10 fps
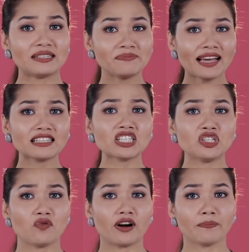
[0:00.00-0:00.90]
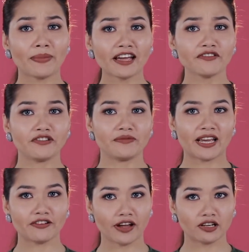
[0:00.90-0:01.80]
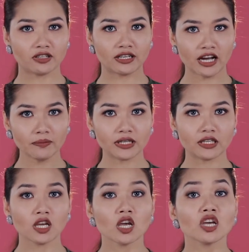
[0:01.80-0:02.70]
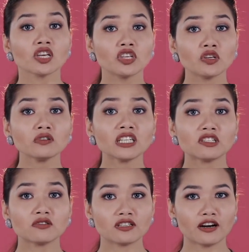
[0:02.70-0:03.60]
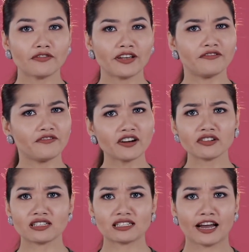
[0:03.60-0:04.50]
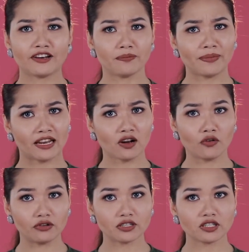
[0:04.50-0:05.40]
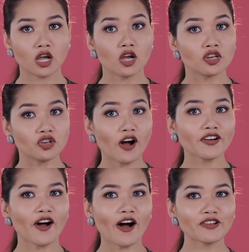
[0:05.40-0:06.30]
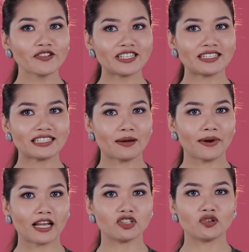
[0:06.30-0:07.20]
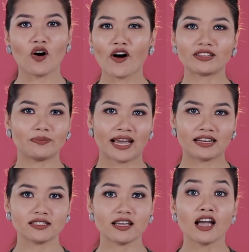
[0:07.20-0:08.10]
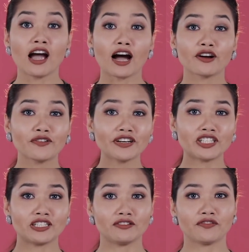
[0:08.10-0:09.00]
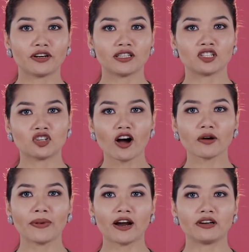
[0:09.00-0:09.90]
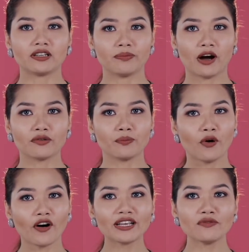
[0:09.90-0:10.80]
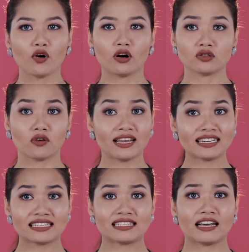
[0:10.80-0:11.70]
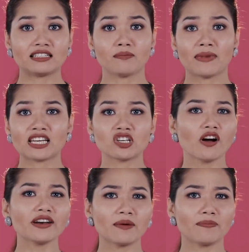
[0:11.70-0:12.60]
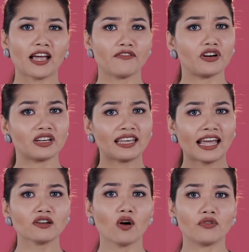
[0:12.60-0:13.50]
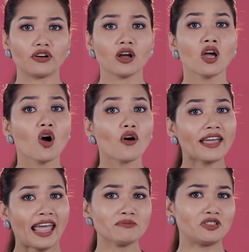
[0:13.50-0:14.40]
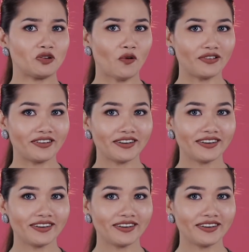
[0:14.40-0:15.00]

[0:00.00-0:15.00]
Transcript: imagine you are a pet food manufacturing company. You need to survey various kinds of pet owners. Not all questions apply to all the pets. A question for the dog parent about morning walks or exercise might not apply for a cat owner or hamster owner.